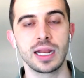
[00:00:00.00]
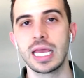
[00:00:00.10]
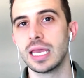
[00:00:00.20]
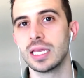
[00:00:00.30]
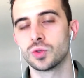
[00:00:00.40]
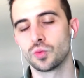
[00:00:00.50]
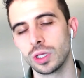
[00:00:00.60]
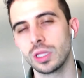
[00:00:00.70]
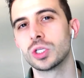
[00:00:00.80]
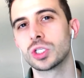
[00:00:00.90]
is
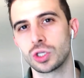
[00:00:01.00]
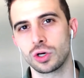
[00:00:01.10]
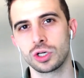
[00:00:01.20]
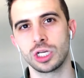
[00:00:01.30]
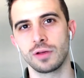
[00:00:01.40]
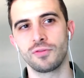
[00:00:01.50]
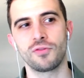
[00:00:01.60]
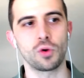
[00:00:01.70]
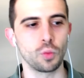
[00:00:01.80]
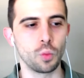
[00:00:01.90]
really searching
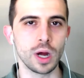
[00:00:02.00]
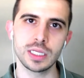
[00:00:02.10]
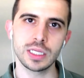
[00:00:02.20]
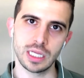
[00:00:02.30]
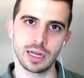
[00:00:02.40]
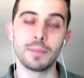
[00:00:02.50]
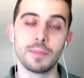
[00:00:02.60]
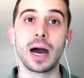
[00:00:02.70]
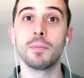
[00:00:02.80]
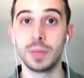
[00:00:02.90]
for what is it
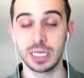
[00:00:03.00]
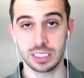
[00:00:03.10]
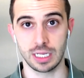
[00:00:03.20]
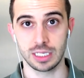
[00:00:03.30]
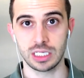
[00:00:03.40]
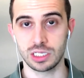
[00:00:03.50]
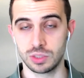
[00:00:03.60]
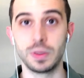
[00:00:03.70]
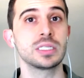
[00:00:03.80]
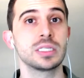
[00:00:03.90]
about business, because
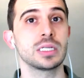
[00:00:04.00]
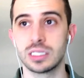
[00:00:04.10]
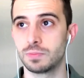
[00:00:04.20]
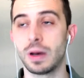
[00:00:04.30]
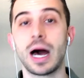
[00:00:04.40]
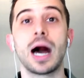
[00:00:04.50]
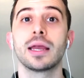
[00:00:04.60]
business is behind